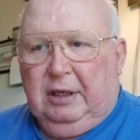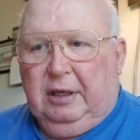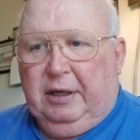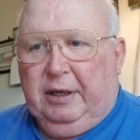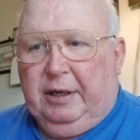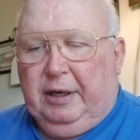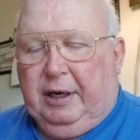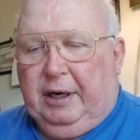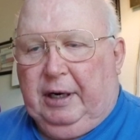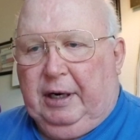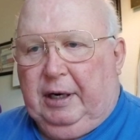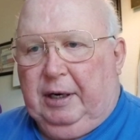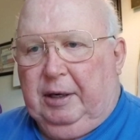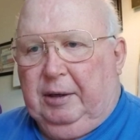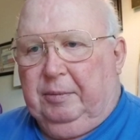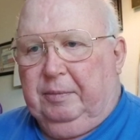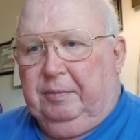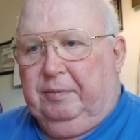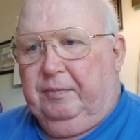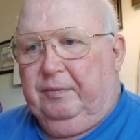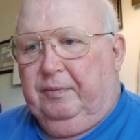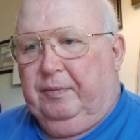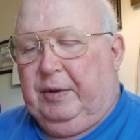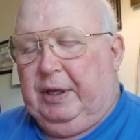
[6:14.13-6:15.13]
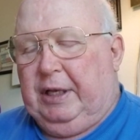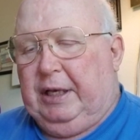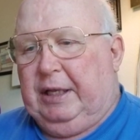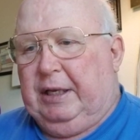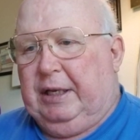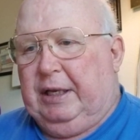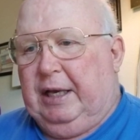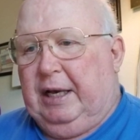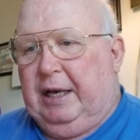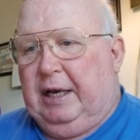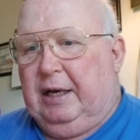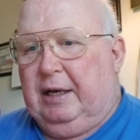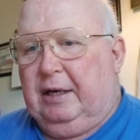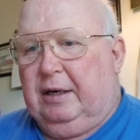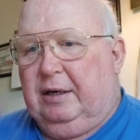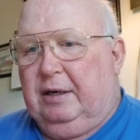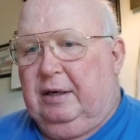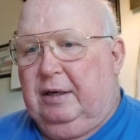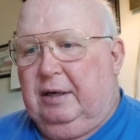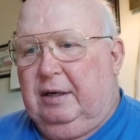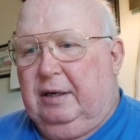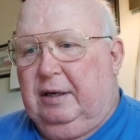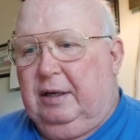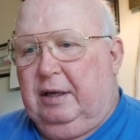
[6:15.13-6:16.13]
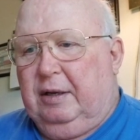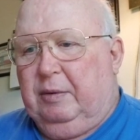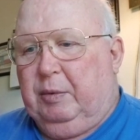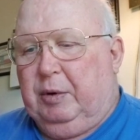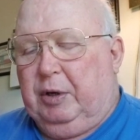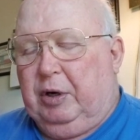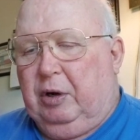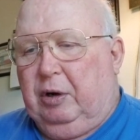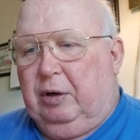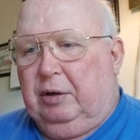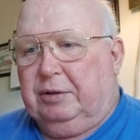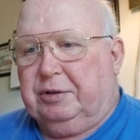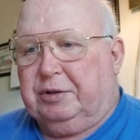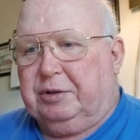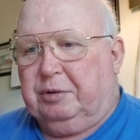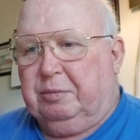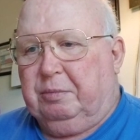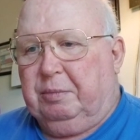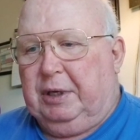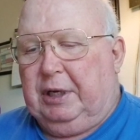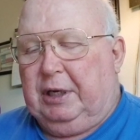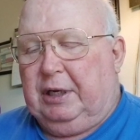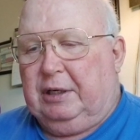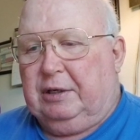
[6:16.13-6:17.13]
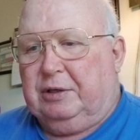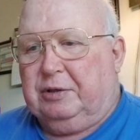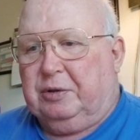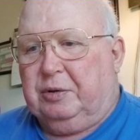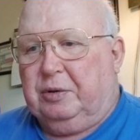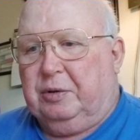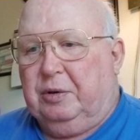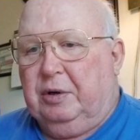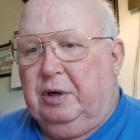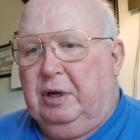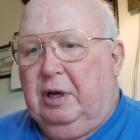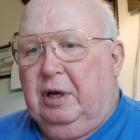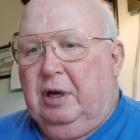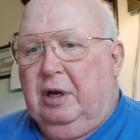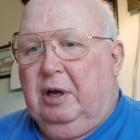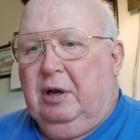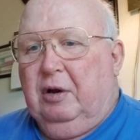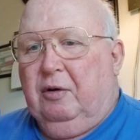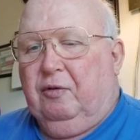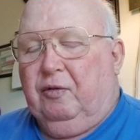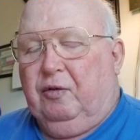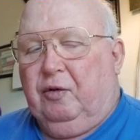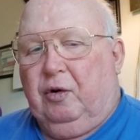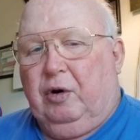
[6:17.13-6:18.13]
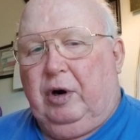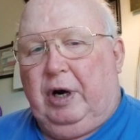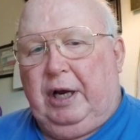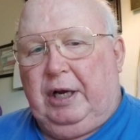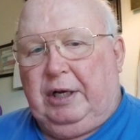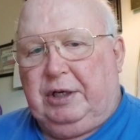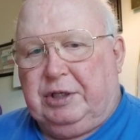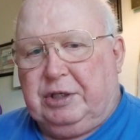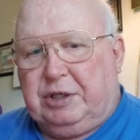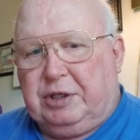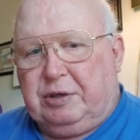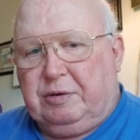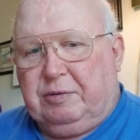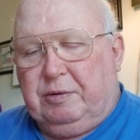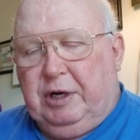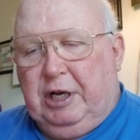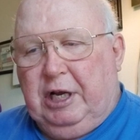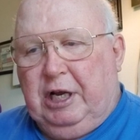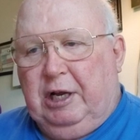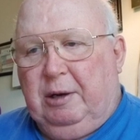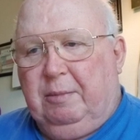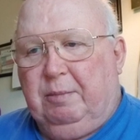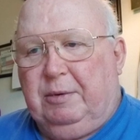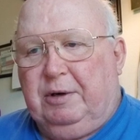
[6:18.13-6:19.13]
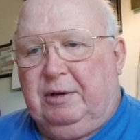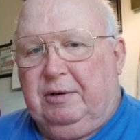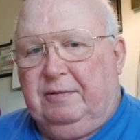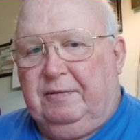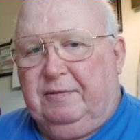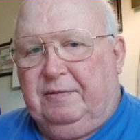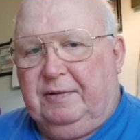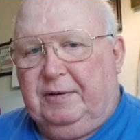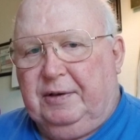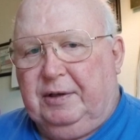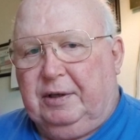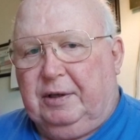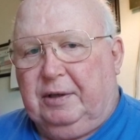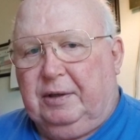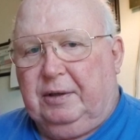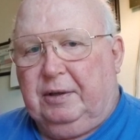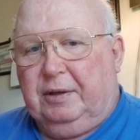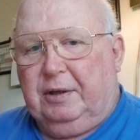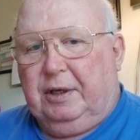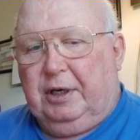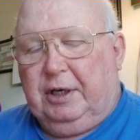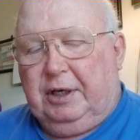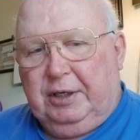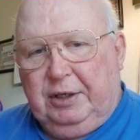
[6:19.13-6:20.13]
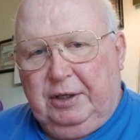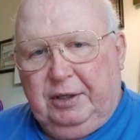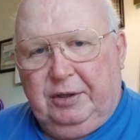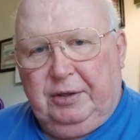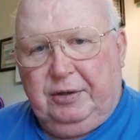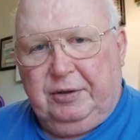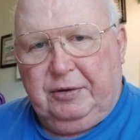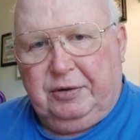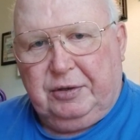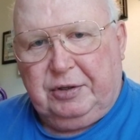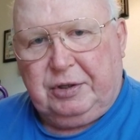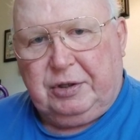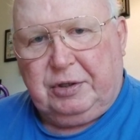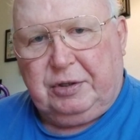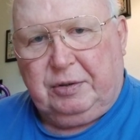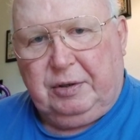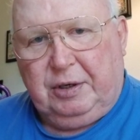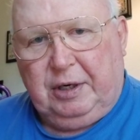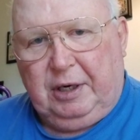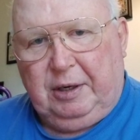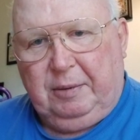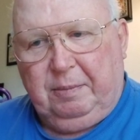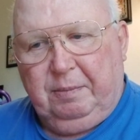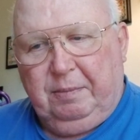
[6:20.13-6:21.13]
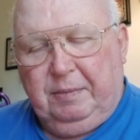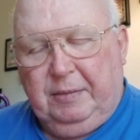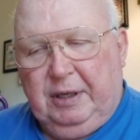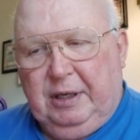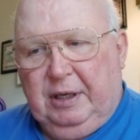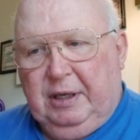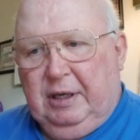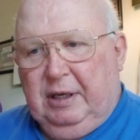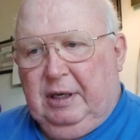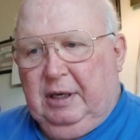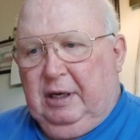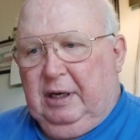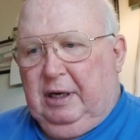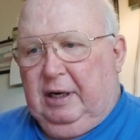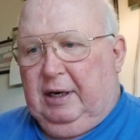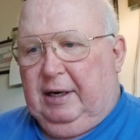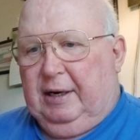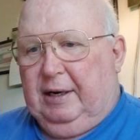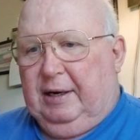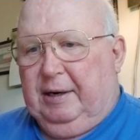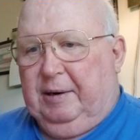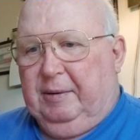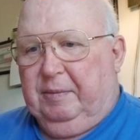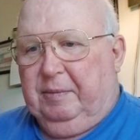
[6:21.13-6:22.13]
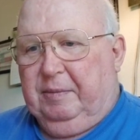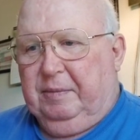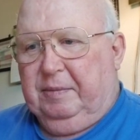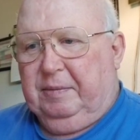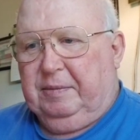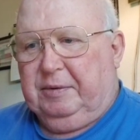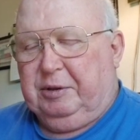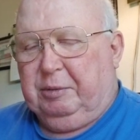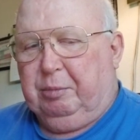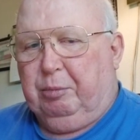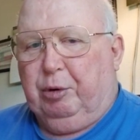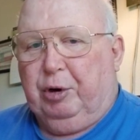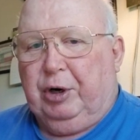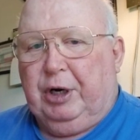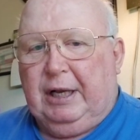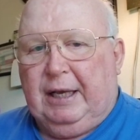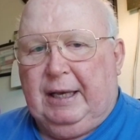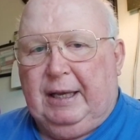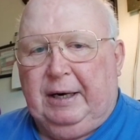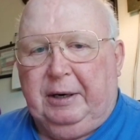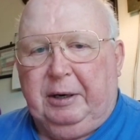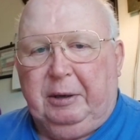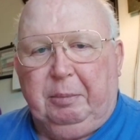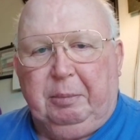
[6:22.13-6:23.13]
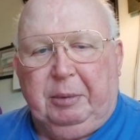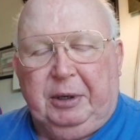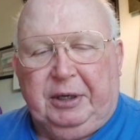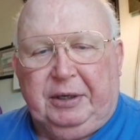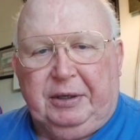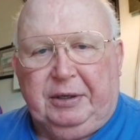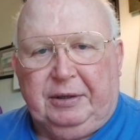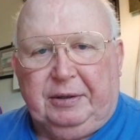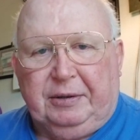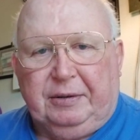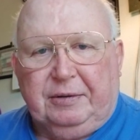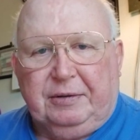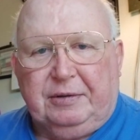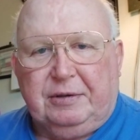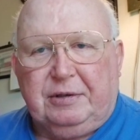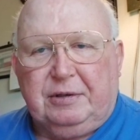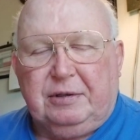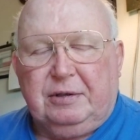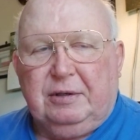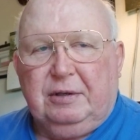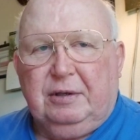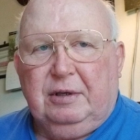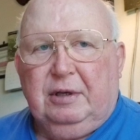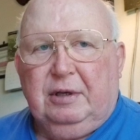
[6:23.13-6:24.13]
and that it would also mean for a stream to fill another stream, to bring in an abundance.